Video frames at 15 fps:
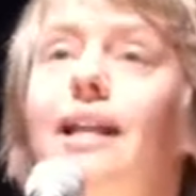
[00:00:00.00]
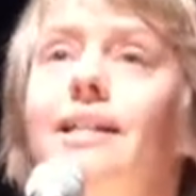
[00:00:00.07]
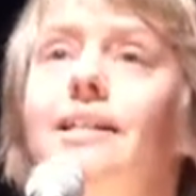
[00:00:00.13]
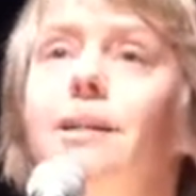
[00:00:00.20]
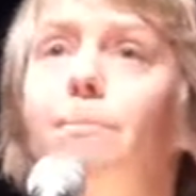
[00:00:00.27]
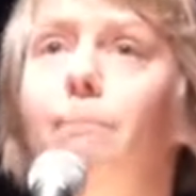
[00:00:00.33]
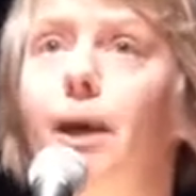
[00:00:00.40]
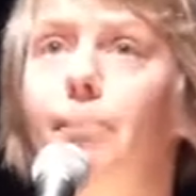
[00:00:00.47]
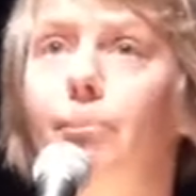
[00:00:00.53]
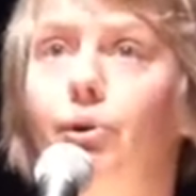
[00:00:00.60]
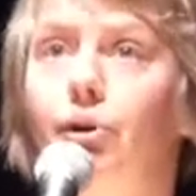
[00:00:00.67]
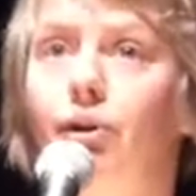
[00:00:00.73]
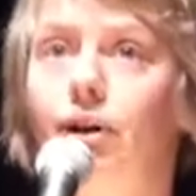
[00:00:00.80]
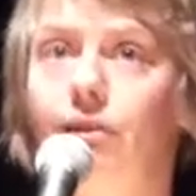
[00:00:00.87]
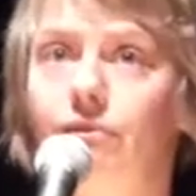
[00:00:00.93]
and is a
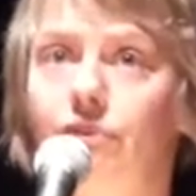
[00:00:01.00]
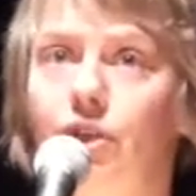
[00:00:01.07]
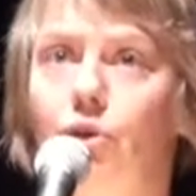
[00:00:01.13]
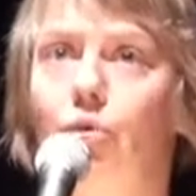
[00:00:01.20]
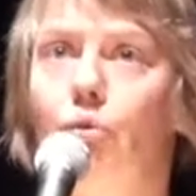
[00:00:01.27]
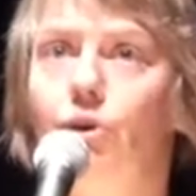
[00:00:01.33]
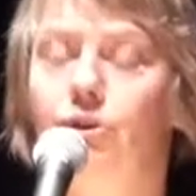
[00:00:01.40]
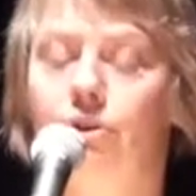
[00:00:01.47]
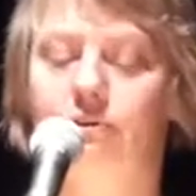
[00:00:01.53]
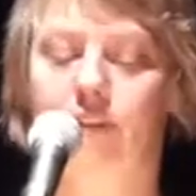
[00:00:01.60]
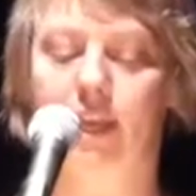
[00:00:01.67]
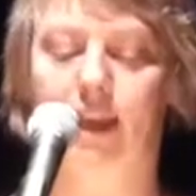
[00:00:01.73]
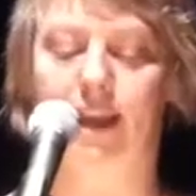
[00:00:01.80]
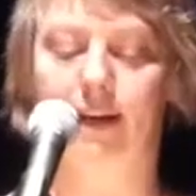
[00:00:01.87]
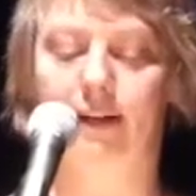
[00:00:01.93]
member of the Order
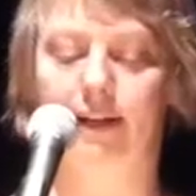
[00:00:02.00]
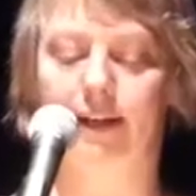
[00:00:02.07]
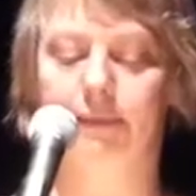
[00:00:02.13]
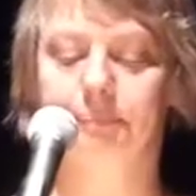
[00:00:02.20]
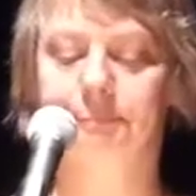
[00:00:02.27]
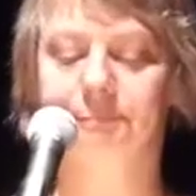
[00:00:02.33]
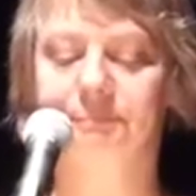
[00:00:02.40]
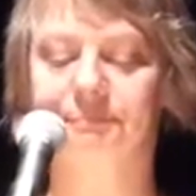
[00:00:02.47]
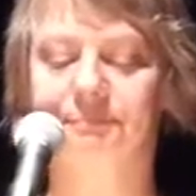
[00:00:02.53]
of Canada.